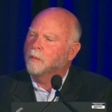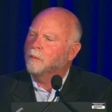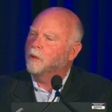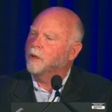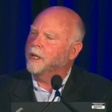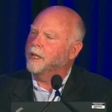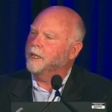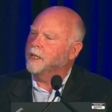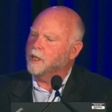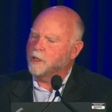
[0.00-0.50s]

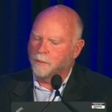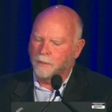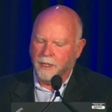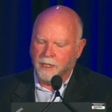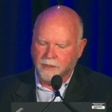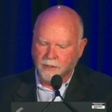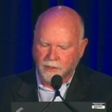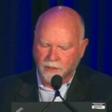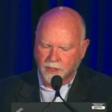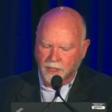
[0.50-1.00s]
Putting these
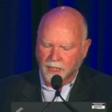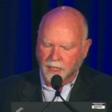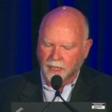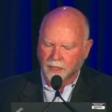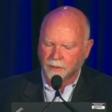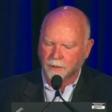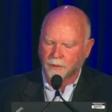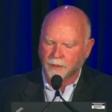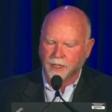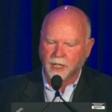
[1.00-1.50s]
pieces
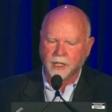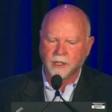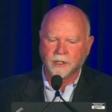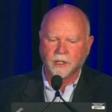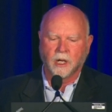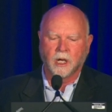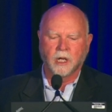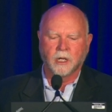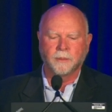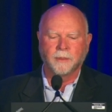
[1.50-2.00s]
together, yeast
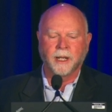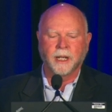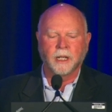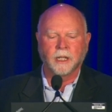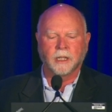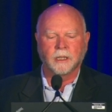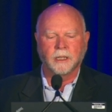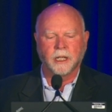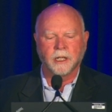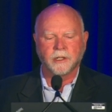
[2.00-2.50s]

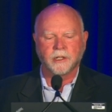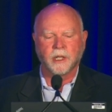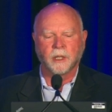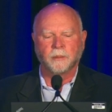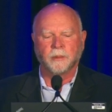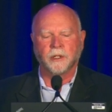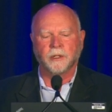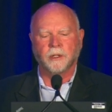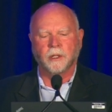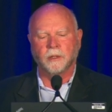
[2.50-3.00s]
automatically
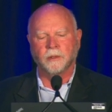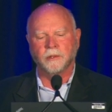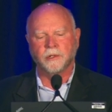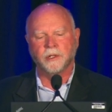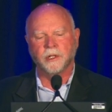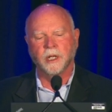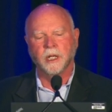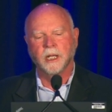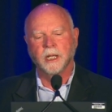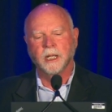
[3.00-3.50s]
assembled
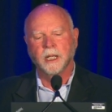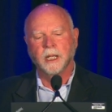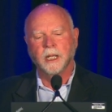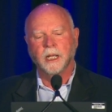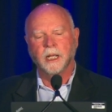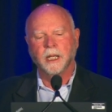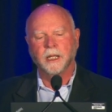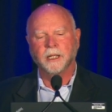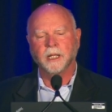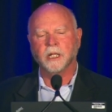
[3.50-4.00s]
those.
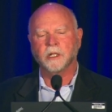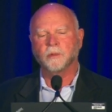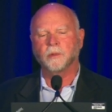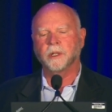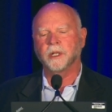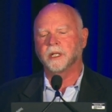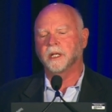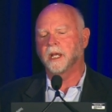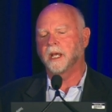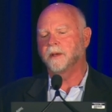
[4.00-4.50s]
And that's
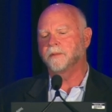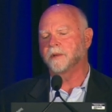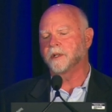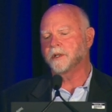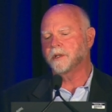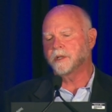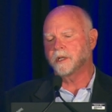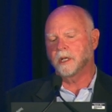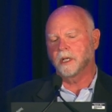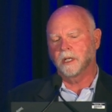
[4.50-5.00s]
what gave
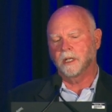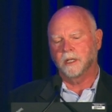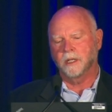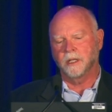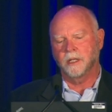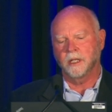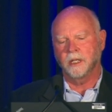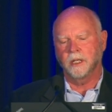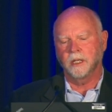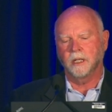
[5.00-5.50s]
us uh,
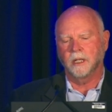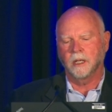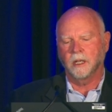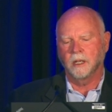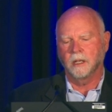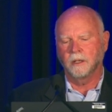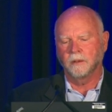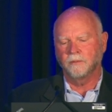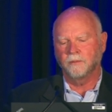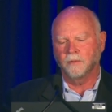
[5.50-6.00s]
the
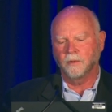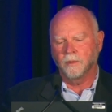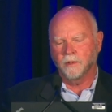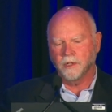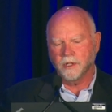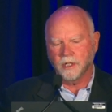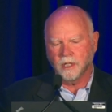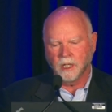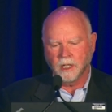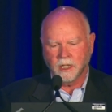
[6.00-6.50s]
uh,
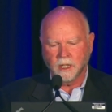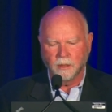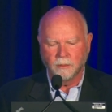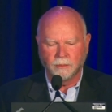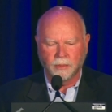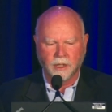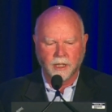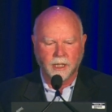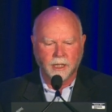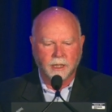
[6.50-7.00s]
first uh,
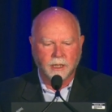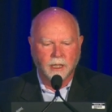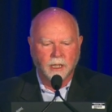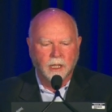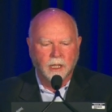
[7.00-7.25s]
complete